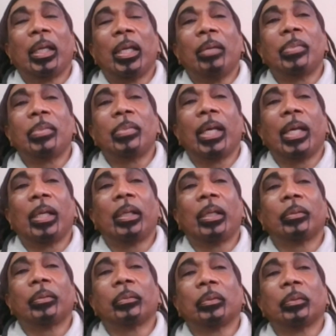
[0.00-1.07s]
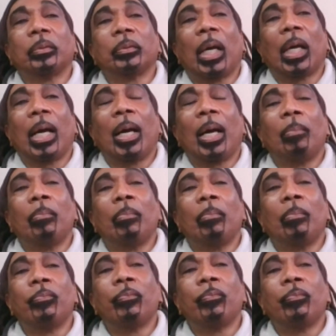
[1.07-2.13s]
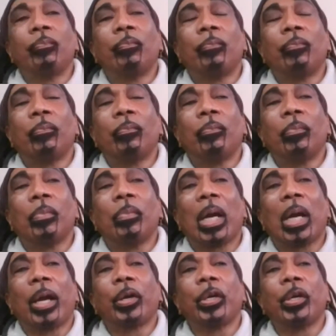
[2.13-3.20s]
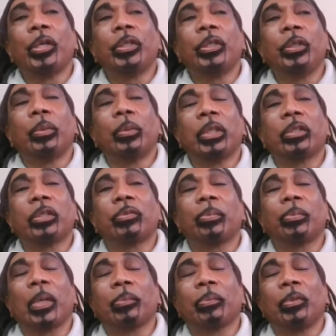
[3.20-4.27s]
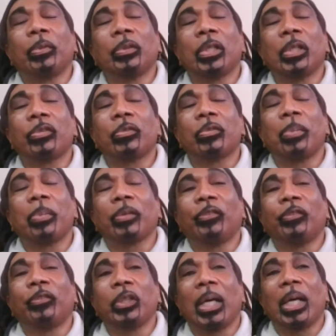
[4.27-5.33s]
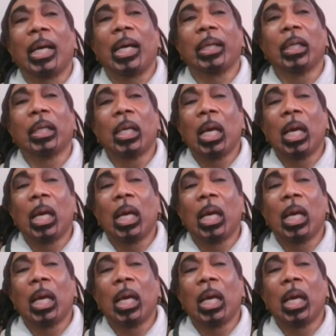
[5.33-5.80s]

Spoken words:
Him say, I heard you were disrespectful to your aunt.